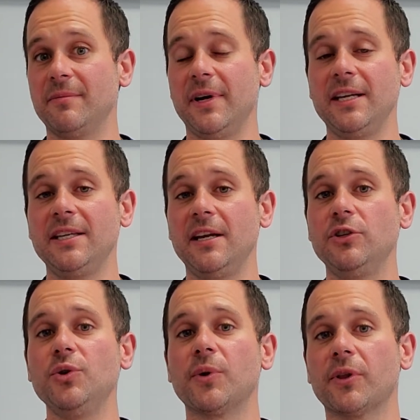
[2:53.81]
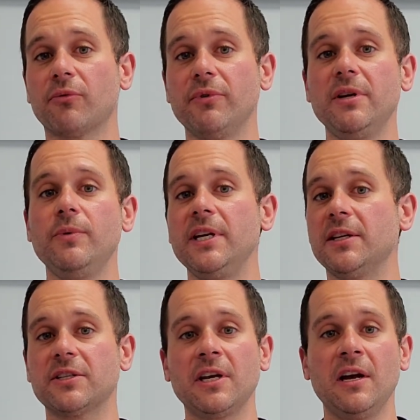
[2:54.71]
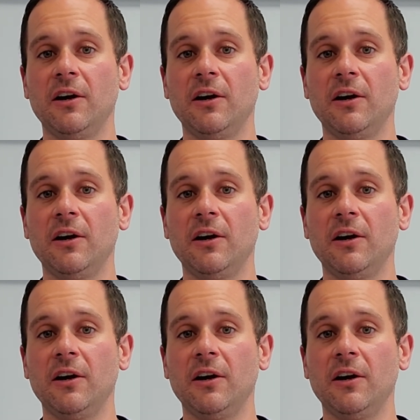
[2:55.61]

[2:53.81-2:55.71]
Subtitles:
it might take 2 or 3 weeks